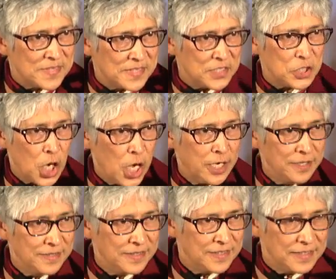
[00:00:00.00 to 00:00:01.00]
John
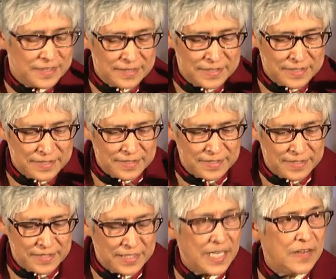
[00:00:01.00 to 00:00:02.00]

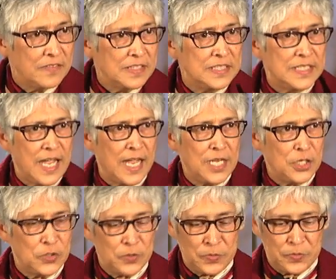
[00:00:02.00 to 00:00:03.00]
Nevins
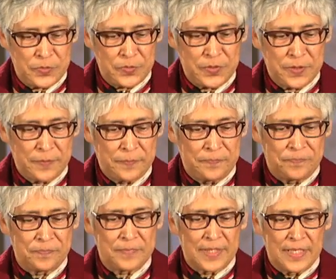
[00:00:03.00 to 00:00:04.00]
Andrews.
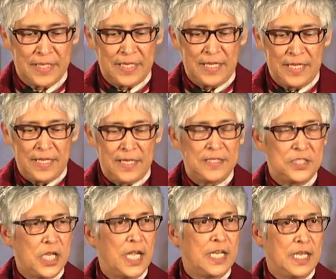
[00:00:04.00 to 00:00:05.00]

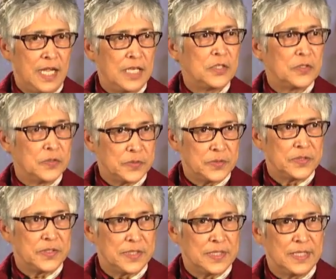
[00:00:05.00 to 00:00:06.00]
J.N.
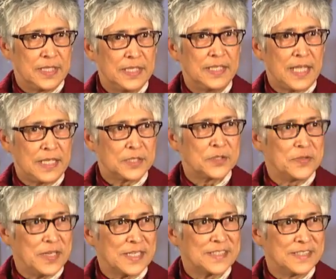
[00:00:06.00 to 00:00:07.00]
Andrews. Yeah, that's
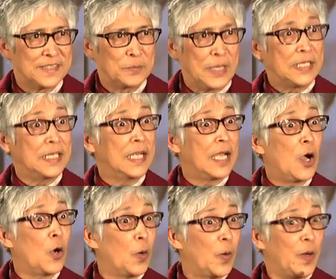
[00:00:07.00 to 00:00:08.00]
correct. Where did he go?